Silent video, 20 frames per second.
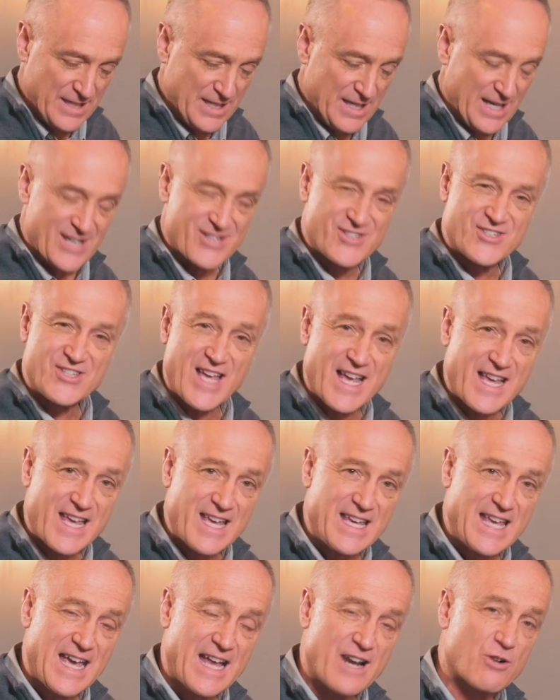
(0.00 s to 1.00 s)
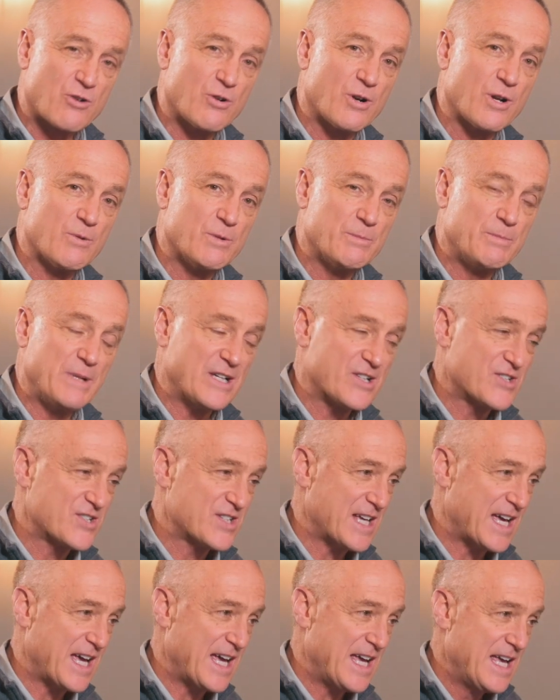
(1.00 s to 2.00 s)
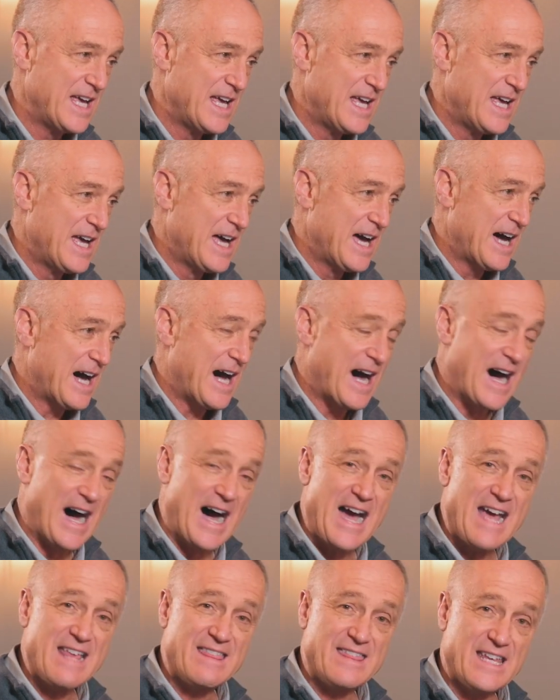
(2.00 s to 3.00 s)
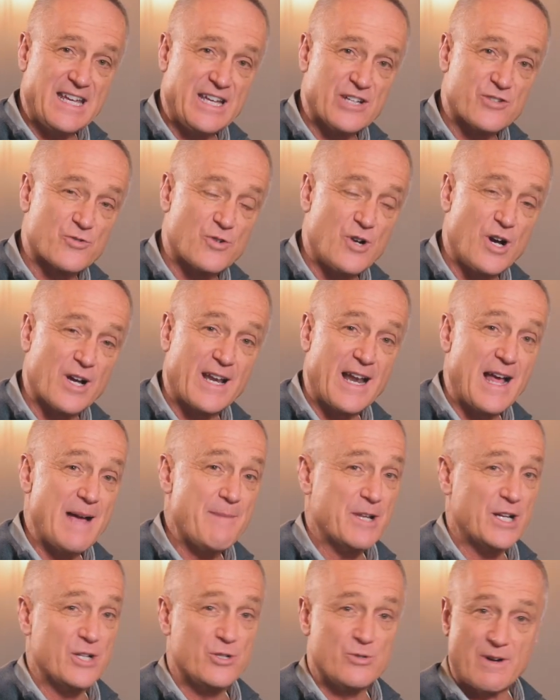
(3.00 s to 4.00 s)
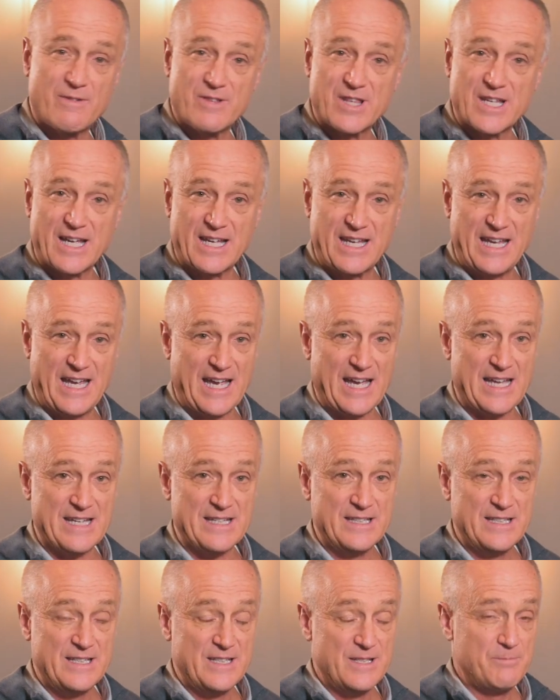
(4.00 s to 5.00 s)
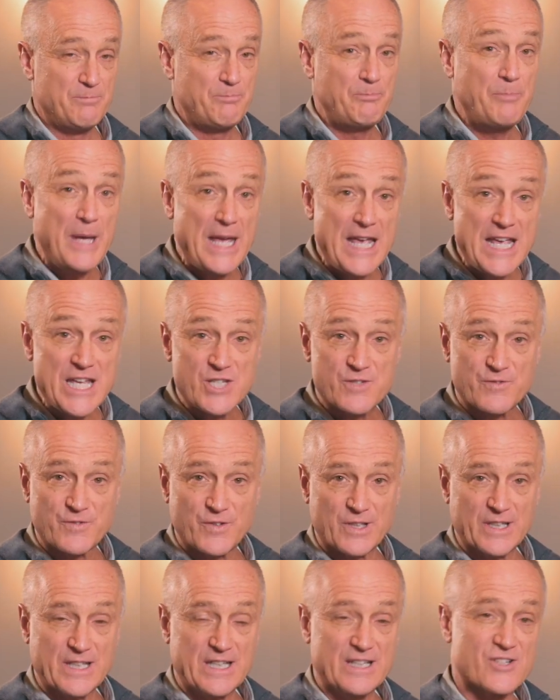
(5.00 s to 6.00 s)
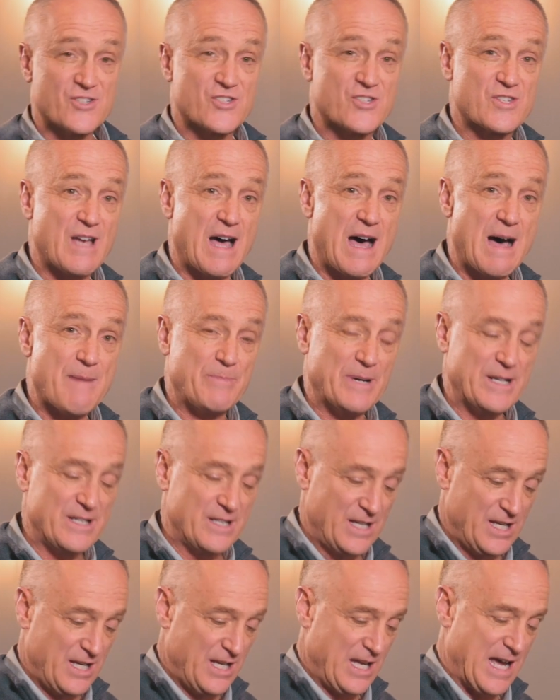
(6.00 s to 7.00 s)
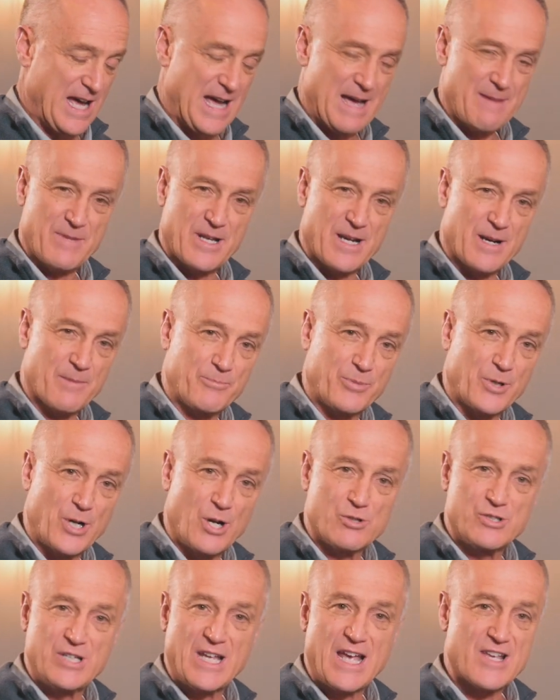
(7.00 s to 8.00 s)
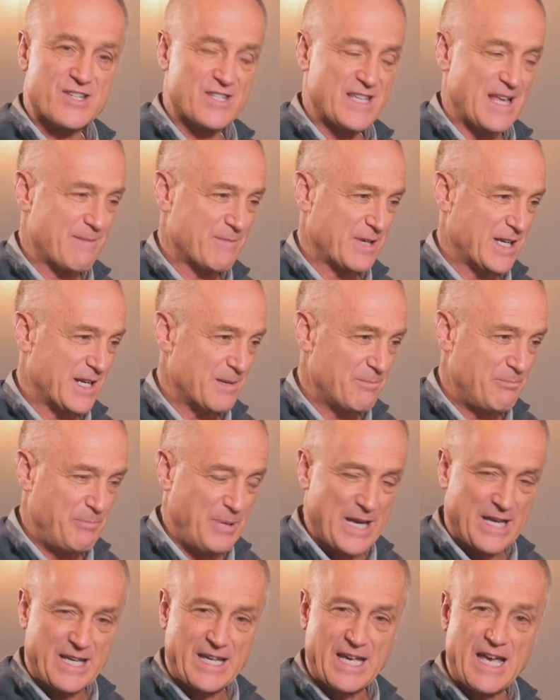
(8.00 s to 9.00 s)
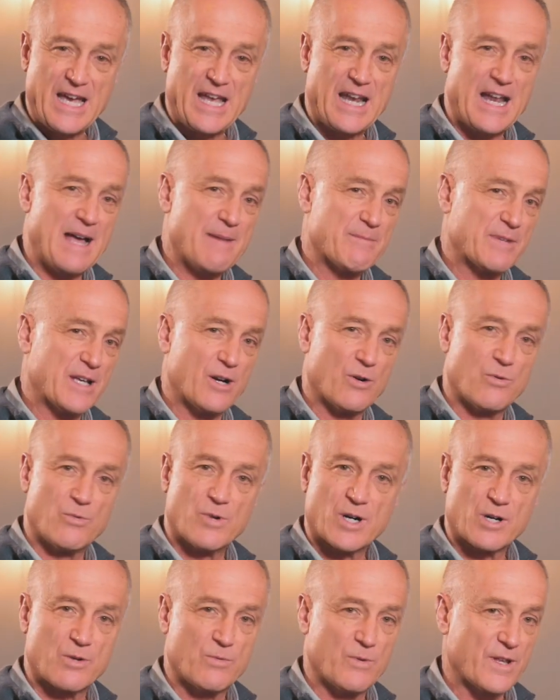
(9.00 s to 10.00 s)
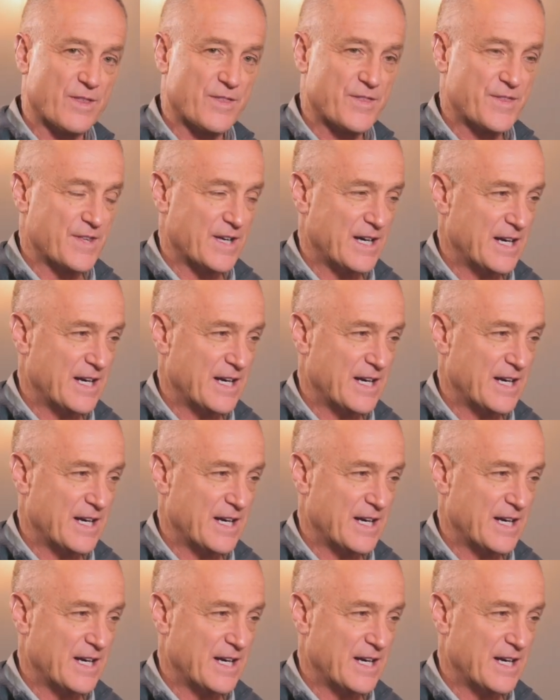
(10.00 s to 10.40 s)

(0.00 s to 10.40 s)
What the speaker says: A second category would be to say, I think it's wrong and I'm going to do everything I can peacefully to stop it. I'm going to protest, I'm going to picket, I'm going to work with